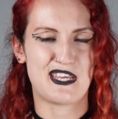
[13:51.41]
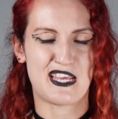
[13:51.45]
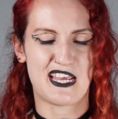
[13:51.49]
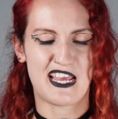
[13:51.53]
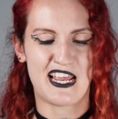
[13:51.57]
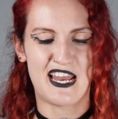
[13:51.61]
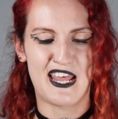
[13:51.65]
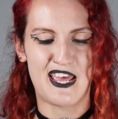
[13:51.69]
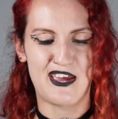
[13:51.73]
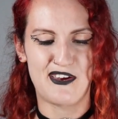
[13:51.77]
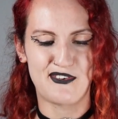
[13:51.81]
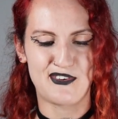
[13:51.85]

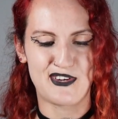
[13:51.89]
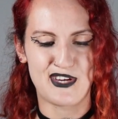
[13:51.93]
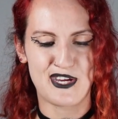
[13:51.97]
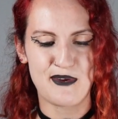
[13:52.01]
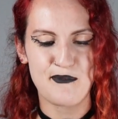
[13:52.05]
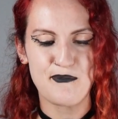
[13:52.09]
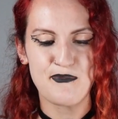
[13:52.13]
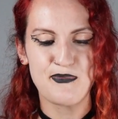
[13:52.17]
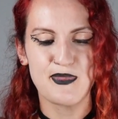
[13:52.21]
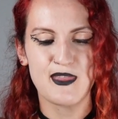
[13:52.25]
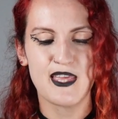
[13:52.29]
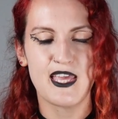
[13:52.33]

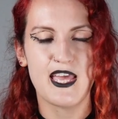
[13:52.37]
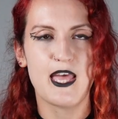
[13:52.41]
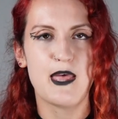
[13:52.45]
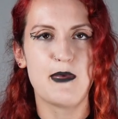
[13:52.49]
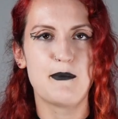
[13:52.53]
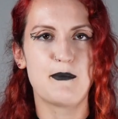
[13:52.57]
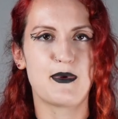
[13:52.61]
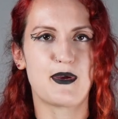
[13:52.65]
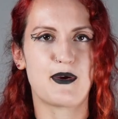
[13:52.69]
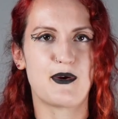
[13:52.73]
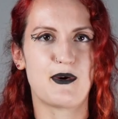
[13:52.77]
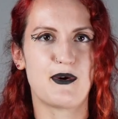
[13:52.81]
Clery,
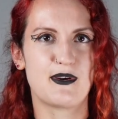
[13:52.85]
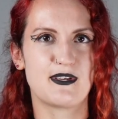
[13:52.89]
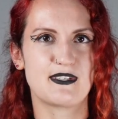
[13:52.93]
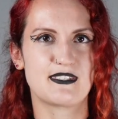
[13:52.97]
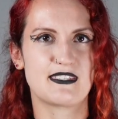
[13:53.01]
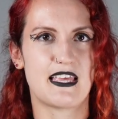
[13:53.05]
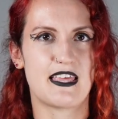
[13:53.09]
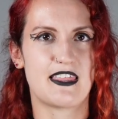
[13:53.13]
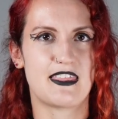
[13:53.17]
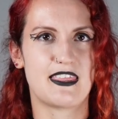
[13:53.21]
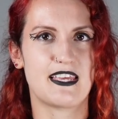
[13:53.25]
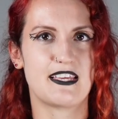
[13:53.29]
because
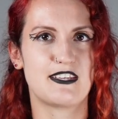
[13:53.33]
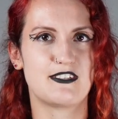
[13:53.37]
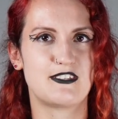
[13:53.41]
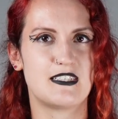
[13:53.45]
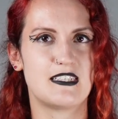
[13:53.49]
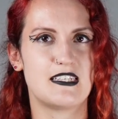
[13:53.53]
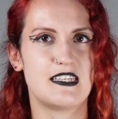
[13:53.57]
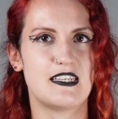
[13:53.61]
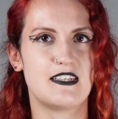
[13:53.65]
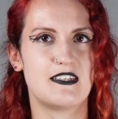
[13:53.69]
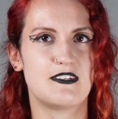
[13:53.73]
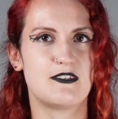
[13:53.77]
I think
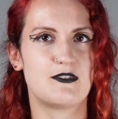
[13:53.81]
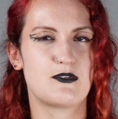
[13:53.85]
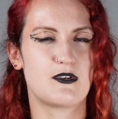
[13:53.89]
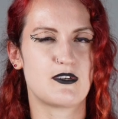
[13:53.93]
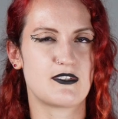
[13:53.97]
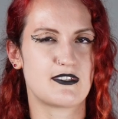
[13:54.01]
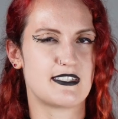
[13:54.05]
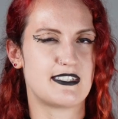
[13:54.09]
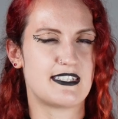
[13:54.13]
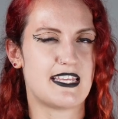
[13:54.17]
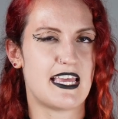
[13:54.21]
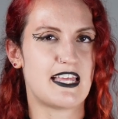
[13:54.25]
she
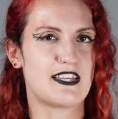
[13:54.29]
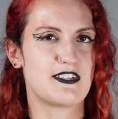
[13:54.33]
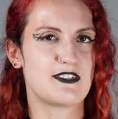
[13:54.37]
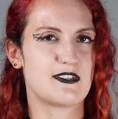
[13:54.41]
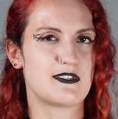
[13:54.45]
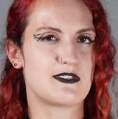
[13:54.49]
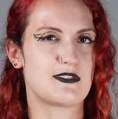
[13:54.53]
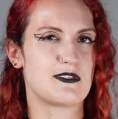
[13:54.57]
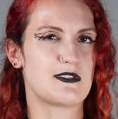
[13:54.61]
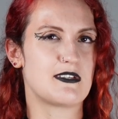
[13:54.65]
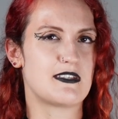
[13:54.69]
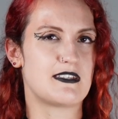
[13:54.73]
draws
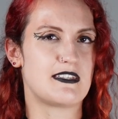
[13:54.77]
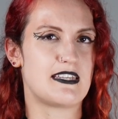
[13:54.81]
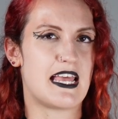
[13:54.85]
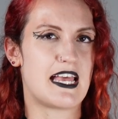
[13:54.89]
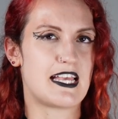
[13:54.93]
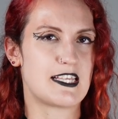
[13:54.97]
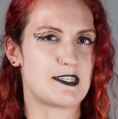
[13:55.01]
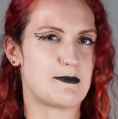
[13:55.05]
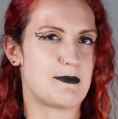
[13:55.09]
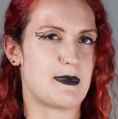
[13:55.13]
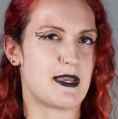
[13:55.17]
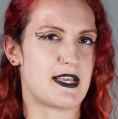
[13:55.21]
attention to an
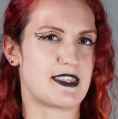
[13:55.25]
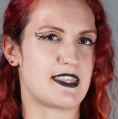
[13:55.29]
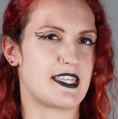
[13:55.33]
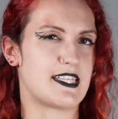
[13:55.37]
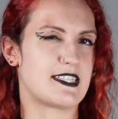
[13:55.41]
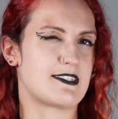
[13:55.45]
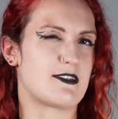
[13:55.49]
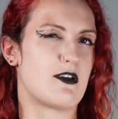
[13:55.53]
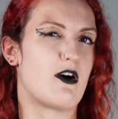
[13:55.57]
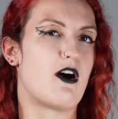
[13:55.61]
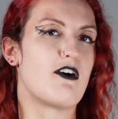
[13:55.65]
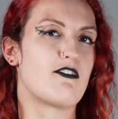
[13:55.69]
aspect
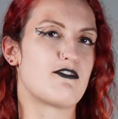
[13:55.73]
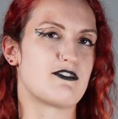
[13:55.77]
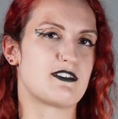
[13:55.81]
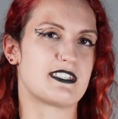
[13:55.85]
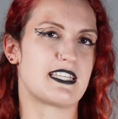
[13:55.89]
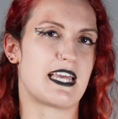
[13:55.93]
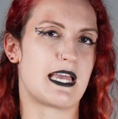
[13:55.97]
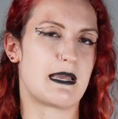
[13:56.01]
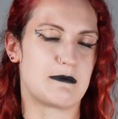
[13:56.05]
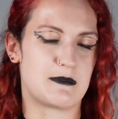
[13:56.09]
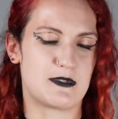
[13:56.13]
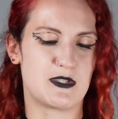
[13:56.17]
that's
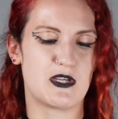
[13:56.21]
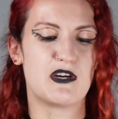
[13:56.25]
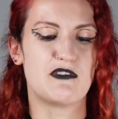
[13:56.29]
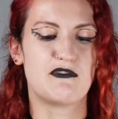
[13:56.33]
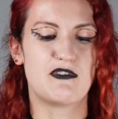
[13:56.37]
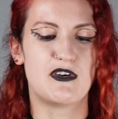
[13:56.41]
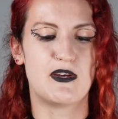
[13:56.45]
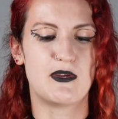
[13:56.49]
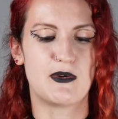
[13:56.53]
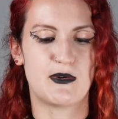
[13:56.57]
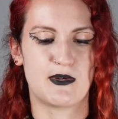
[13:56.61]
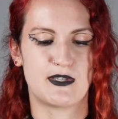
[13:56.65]
oftentimes
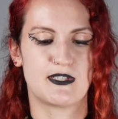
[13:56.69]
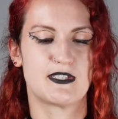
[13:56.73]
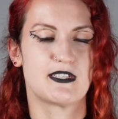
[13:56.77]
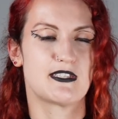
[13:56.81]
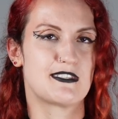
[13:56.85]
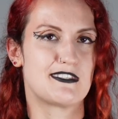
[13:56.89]
overlooked.